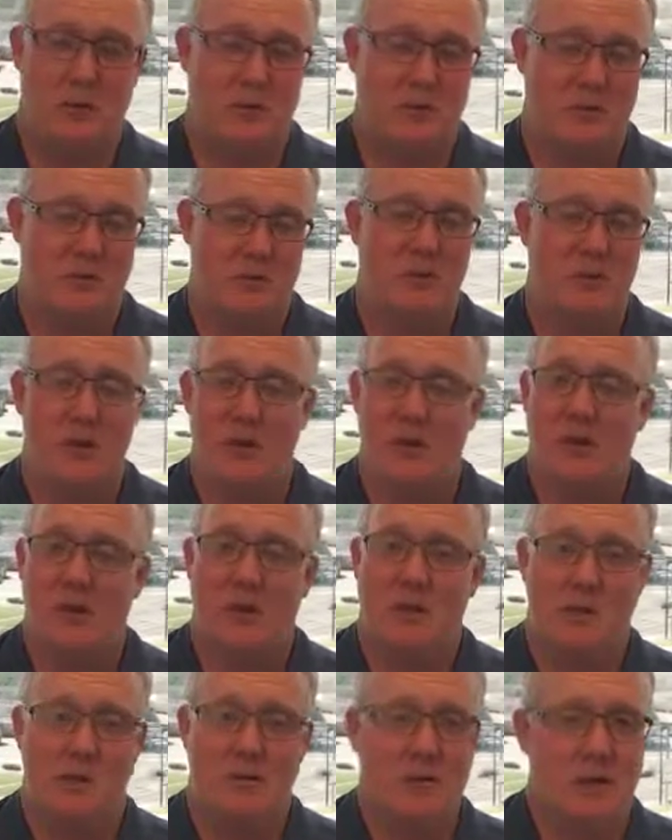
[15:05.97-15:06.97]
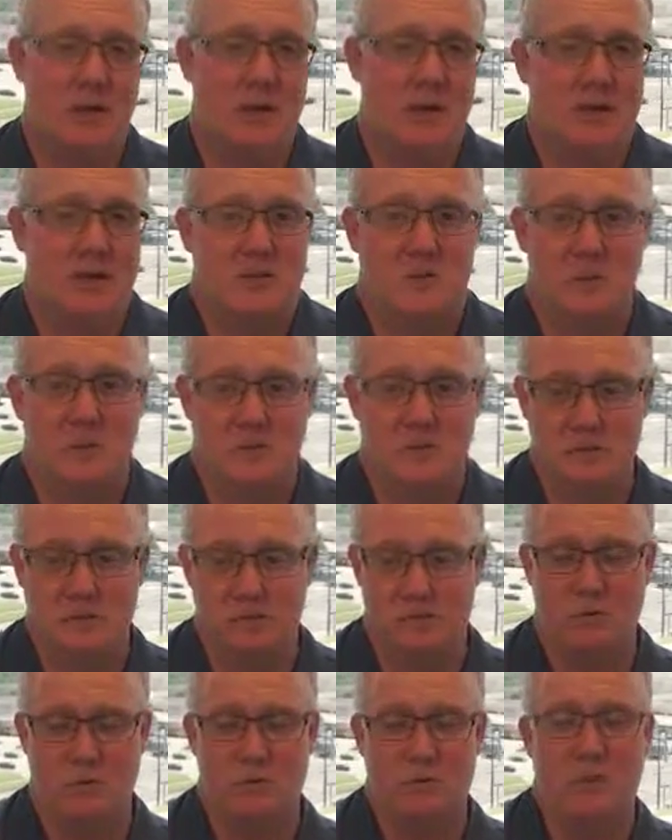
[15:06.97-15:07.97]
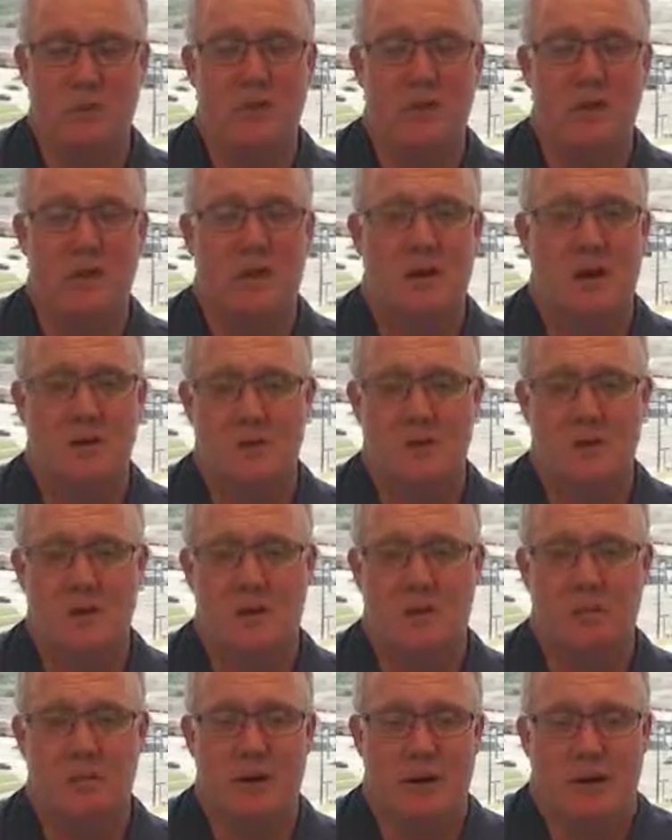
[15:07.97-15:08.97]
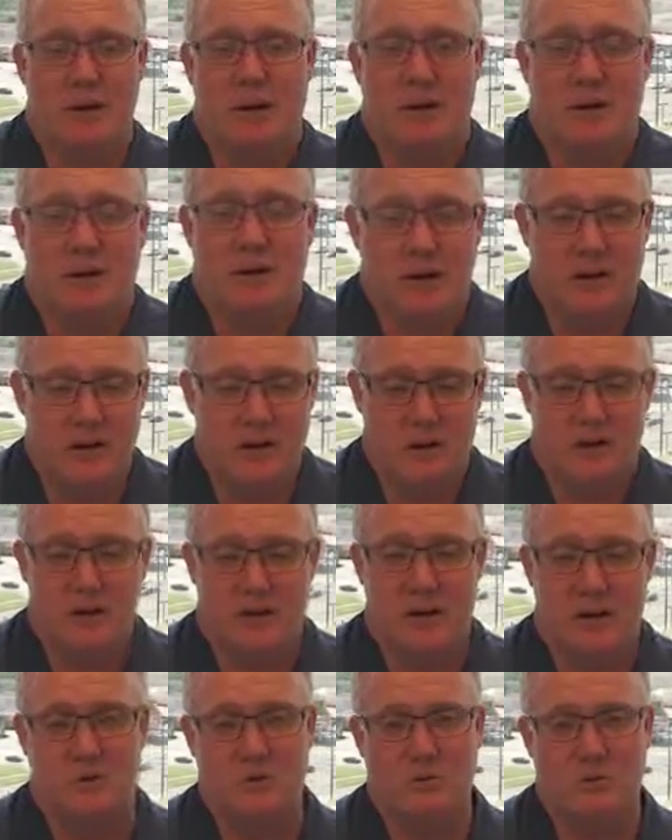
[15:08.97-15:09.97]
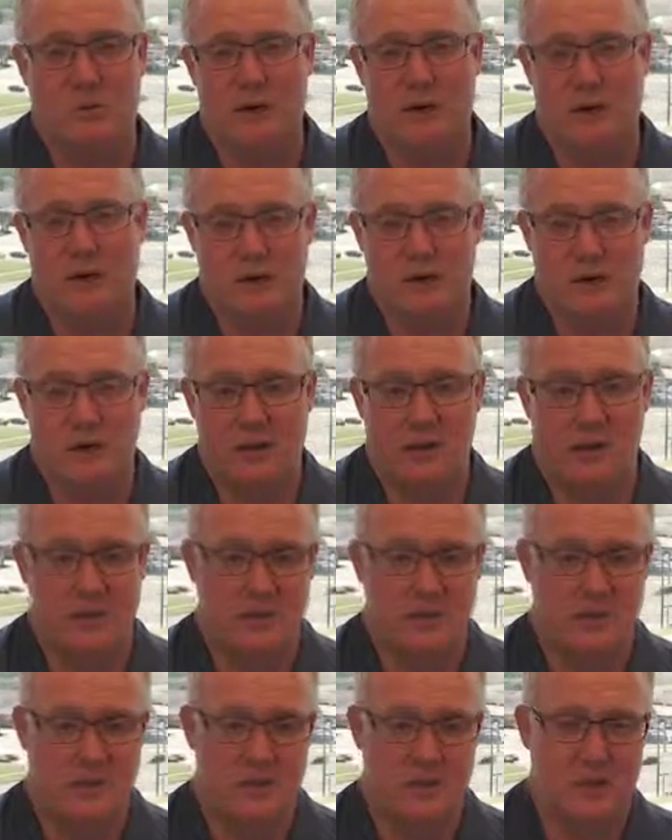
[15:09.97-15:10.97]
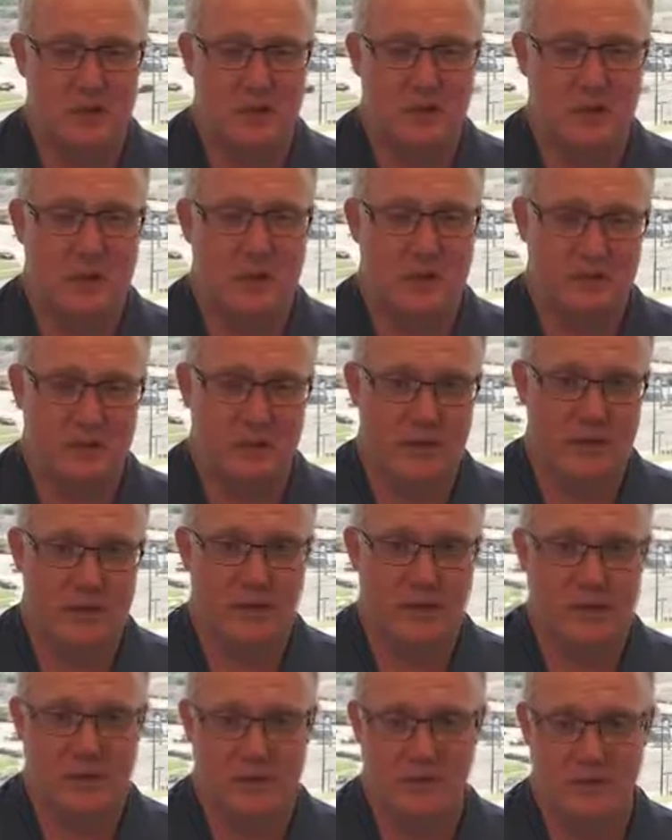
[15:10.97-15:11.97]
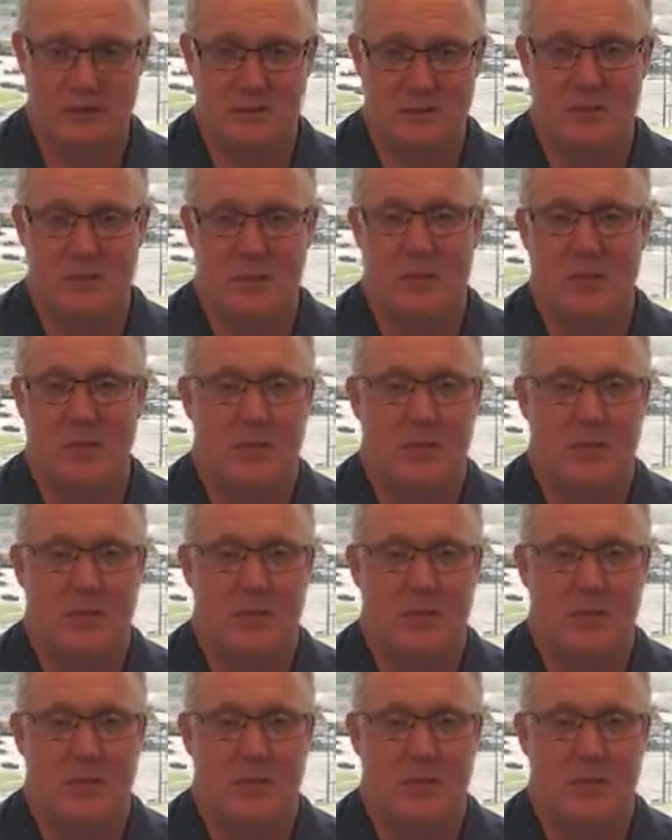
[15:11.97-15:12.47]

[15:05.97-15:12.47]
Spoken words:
So come to us. We'll also compare, not only the airlines, but the online travel agencies.